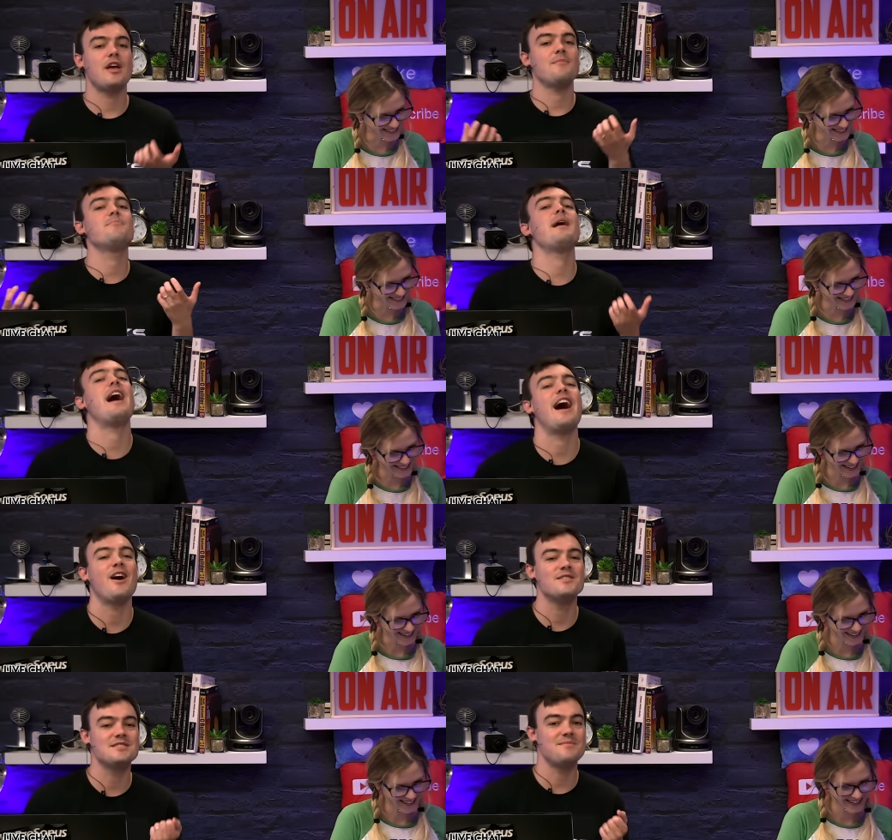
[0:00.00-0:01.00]
Speaker 1: and
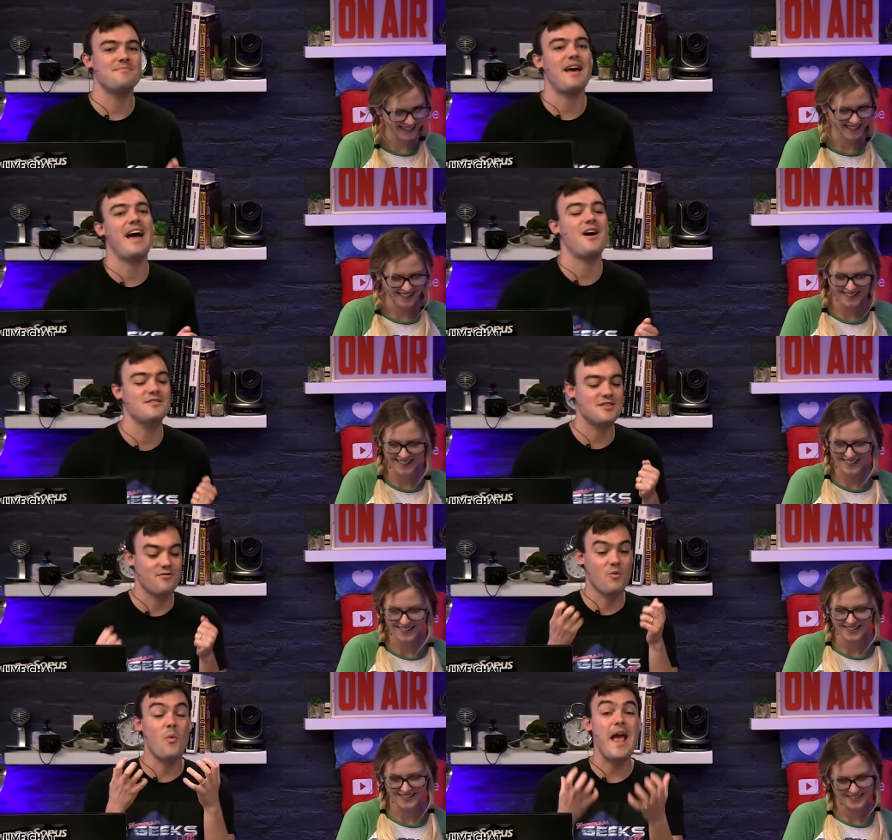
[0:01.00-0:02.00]
pounds and pounds of
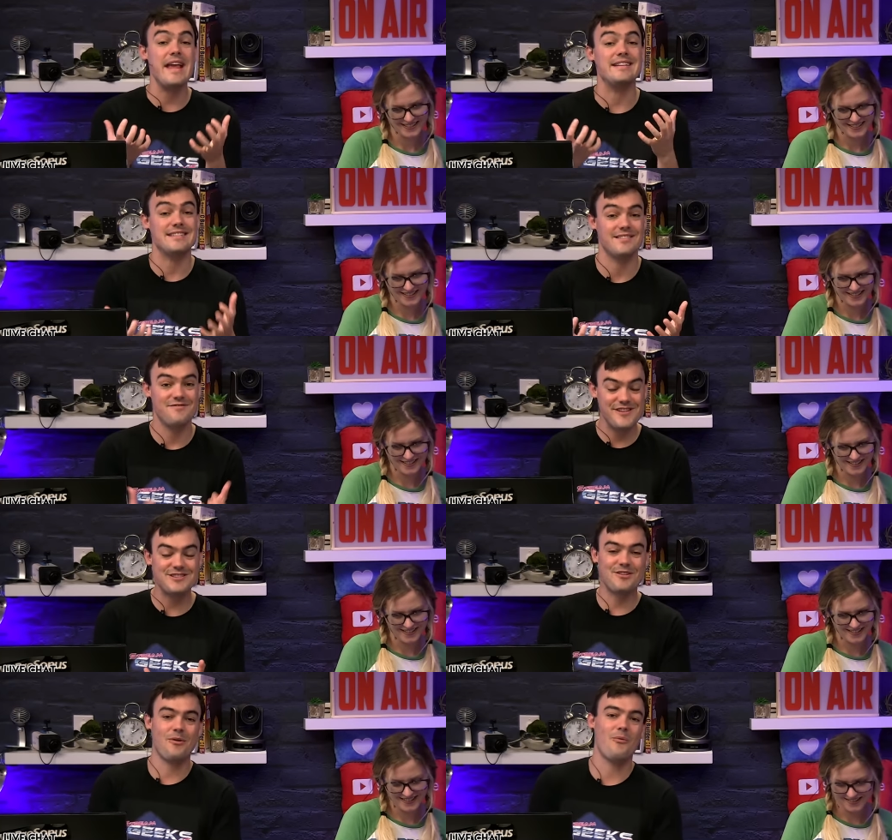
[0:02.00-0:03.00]
weight,
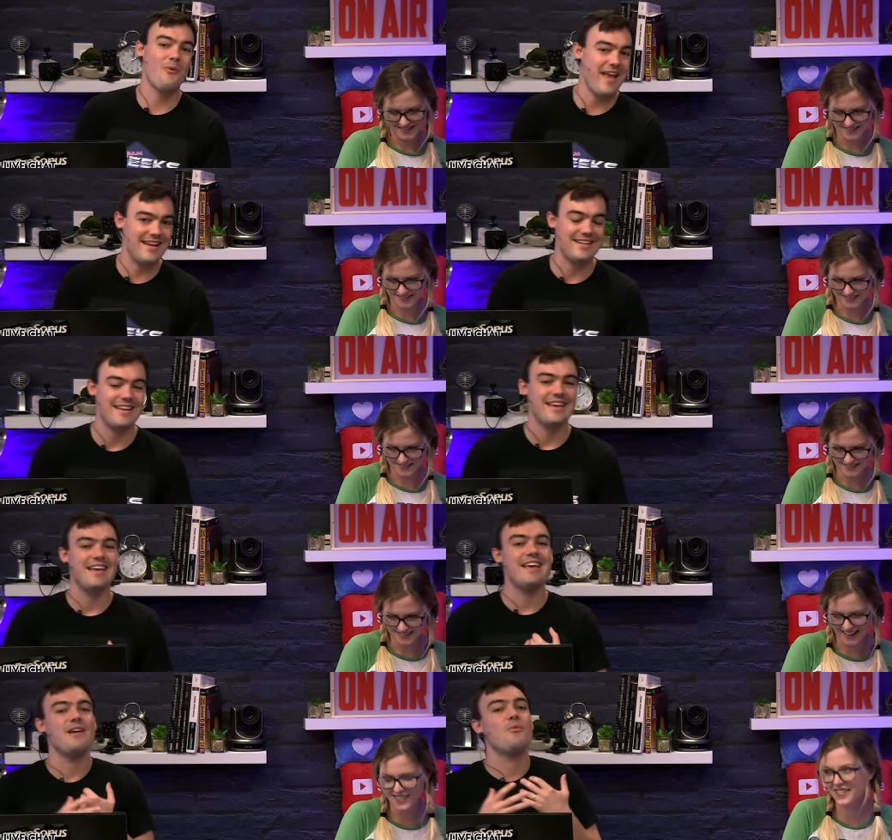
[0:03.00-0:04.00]
physical weight,
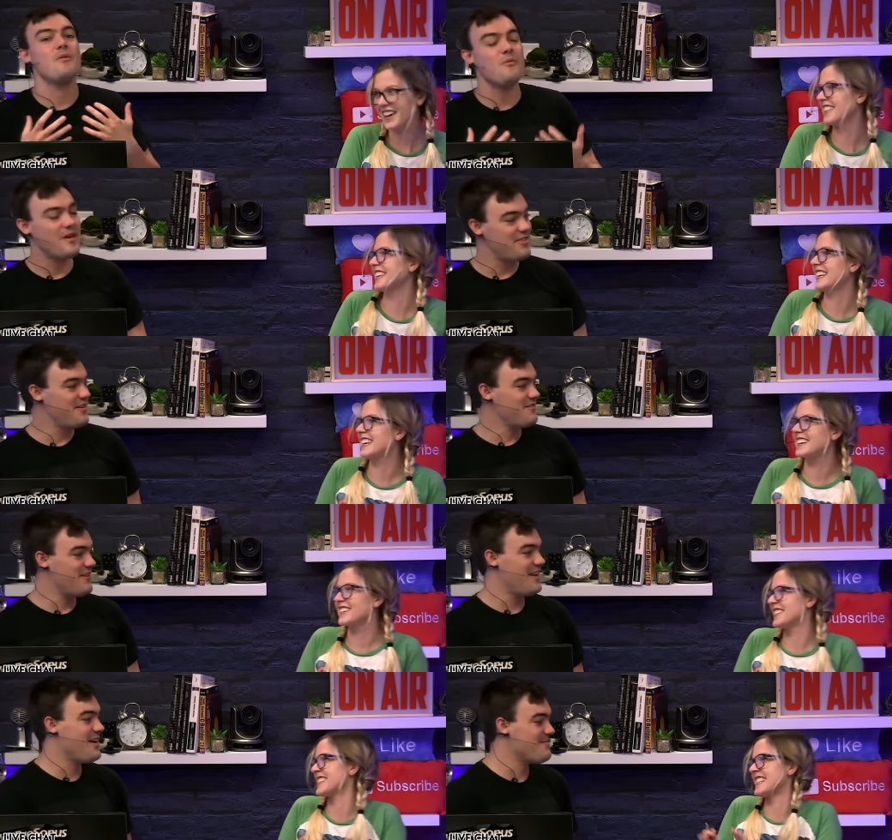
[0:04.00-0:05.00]
with your
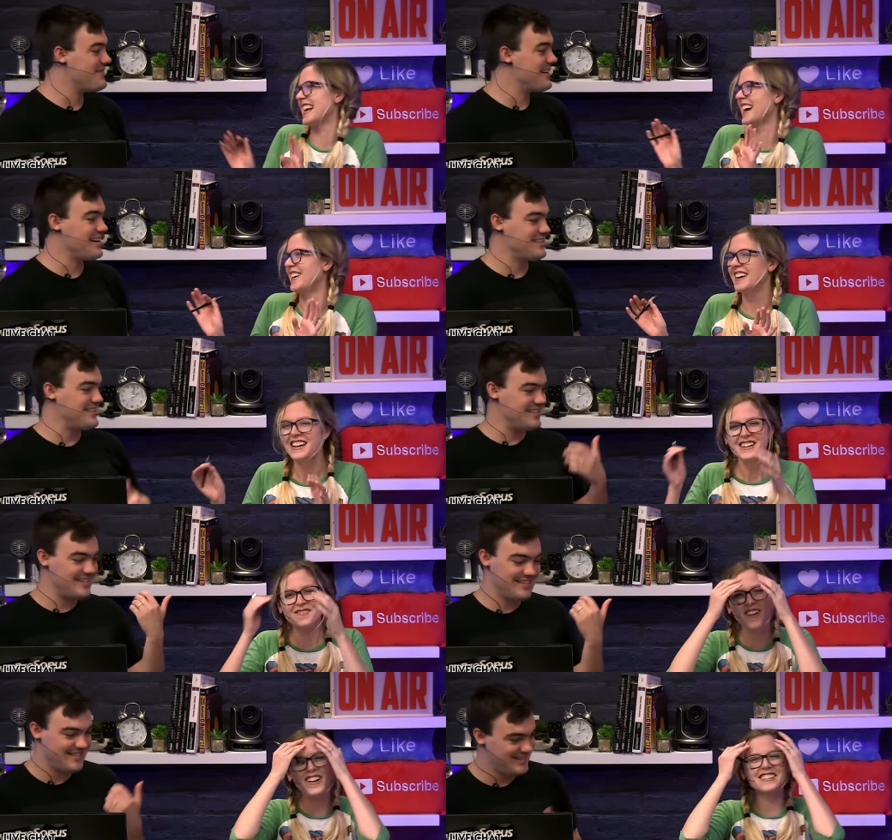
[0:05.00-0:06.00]
video production.
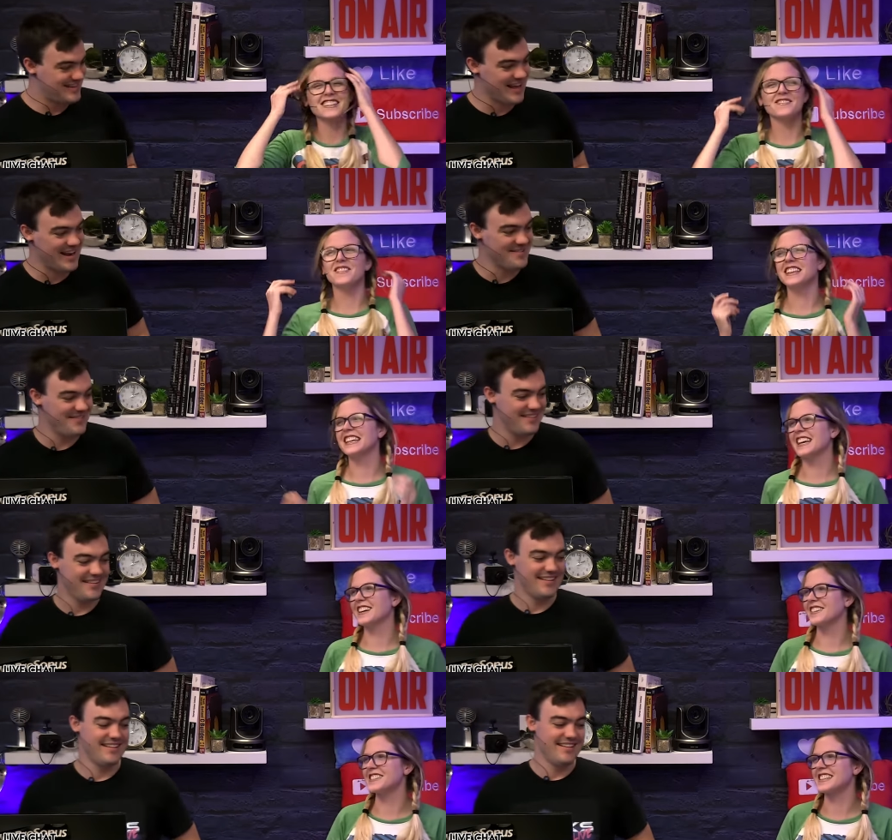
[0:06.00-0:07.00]
Speaker 2: Paul's giving me the
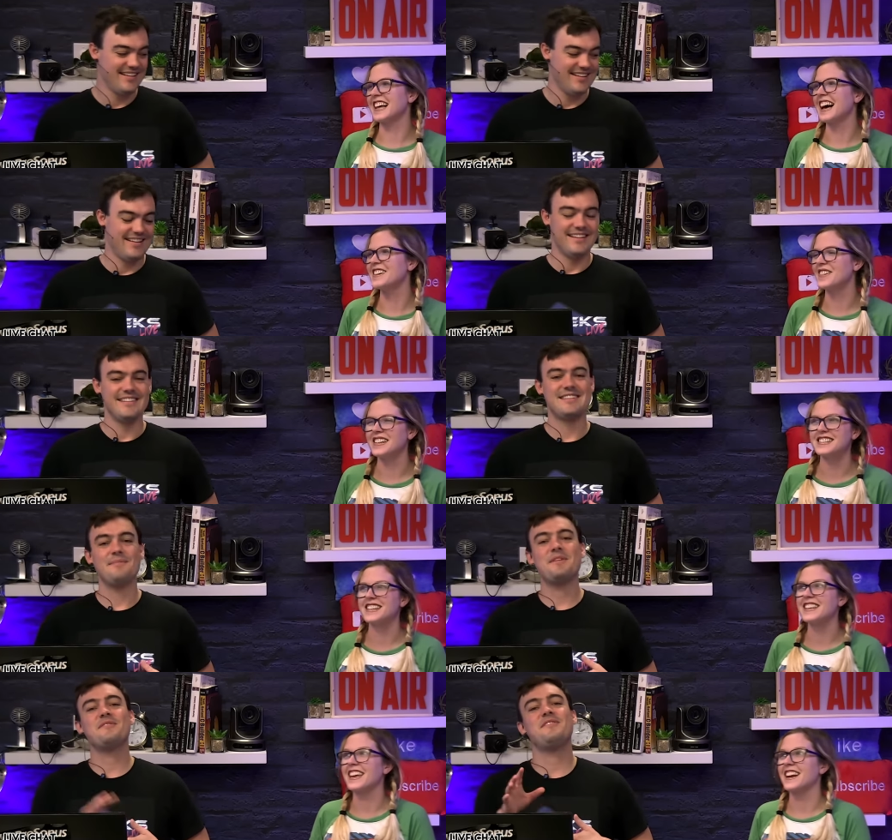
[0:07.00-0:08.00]
giggles live. I
Speaker 1: just
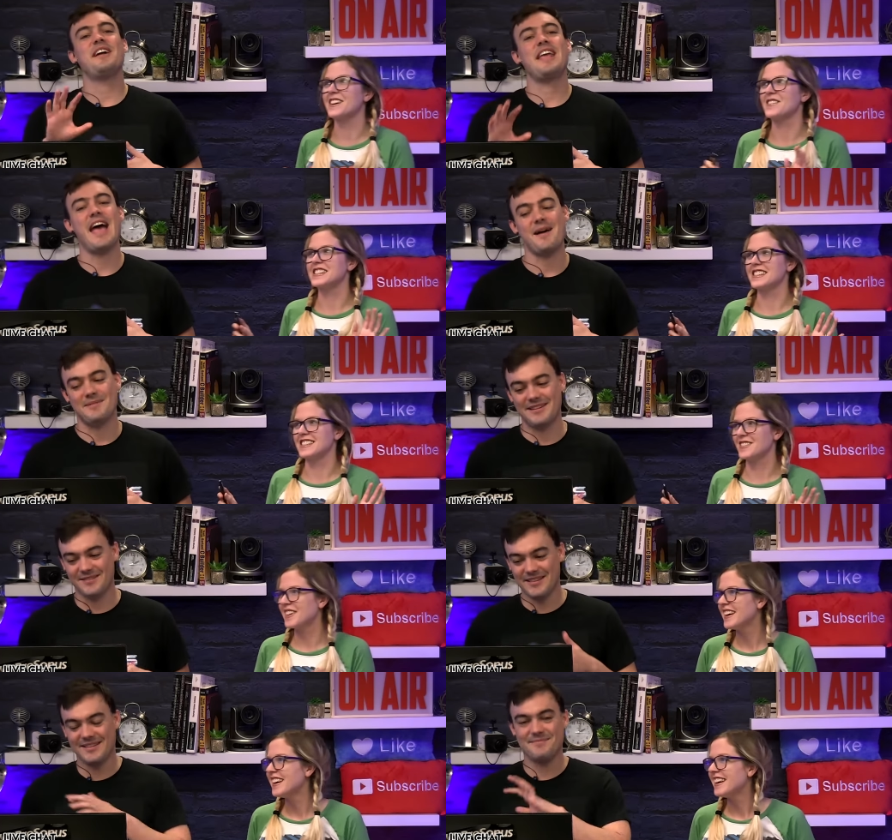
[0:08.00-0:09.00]
Something funny happened
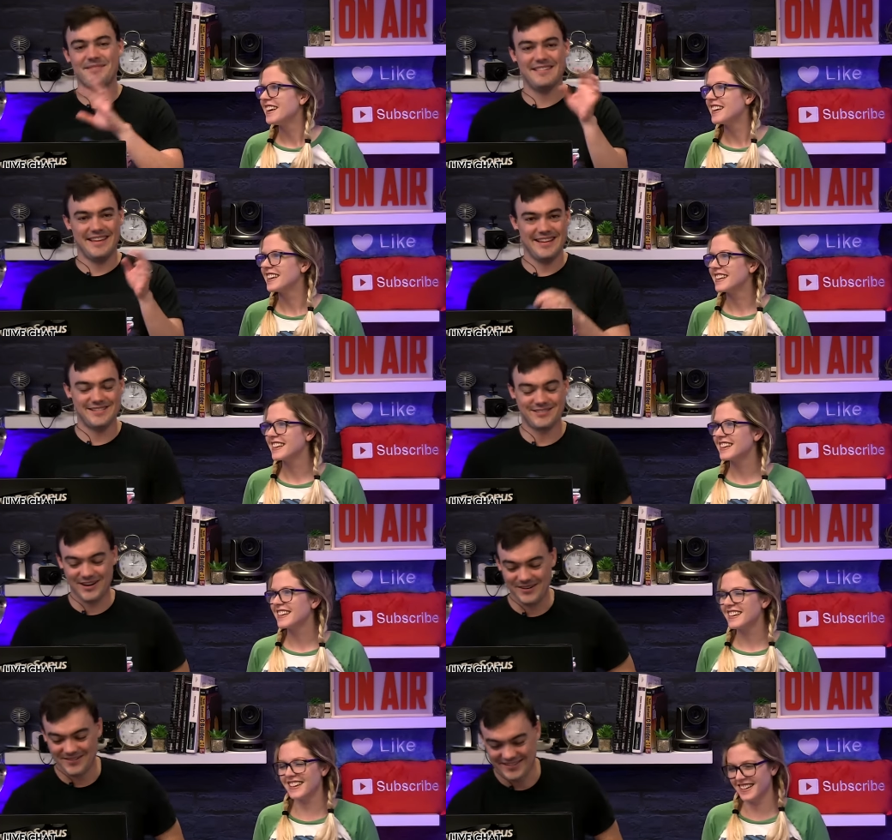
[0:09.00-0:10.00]
when the when the
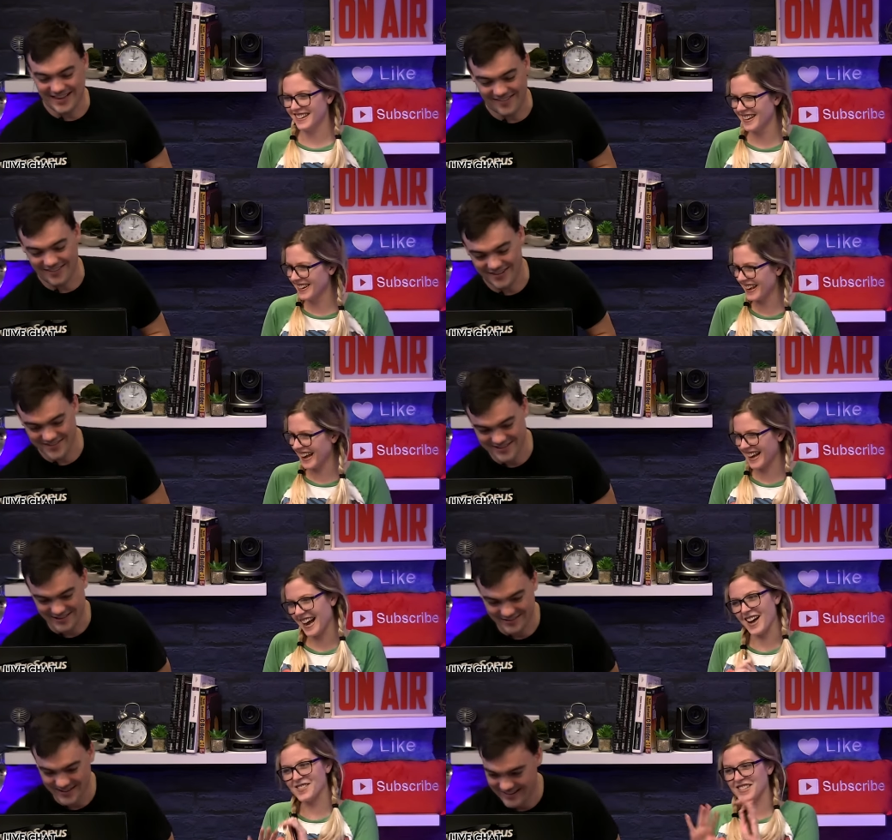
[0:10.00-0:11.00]
intro was. I won't okay, even
Speaker 2: say
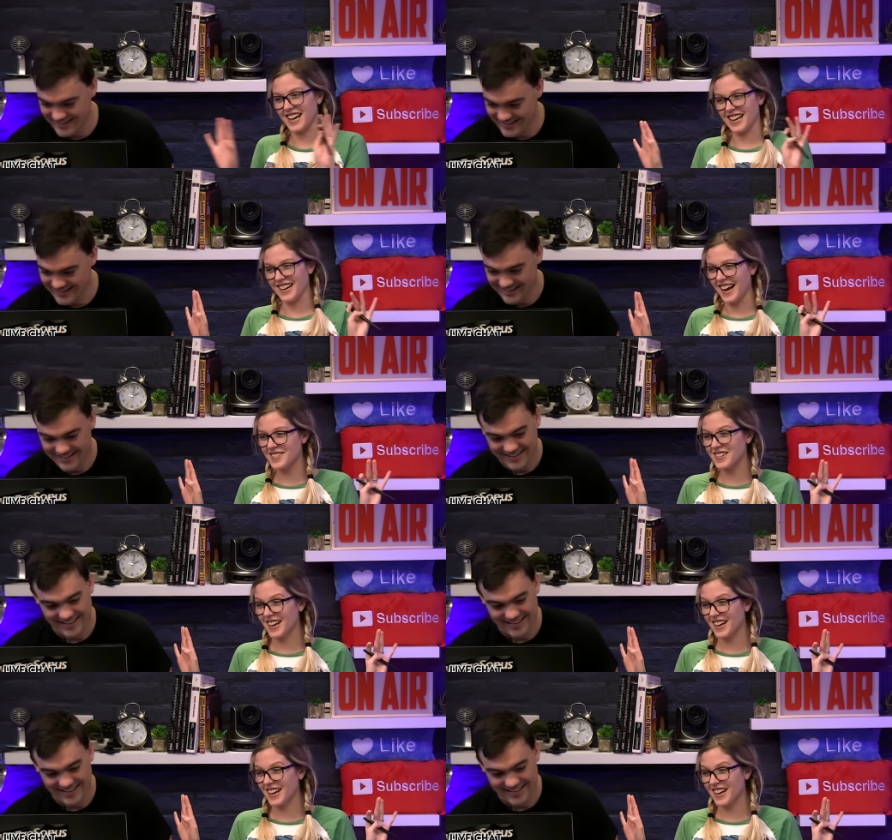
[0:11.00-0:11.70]
why. I'm done. I'm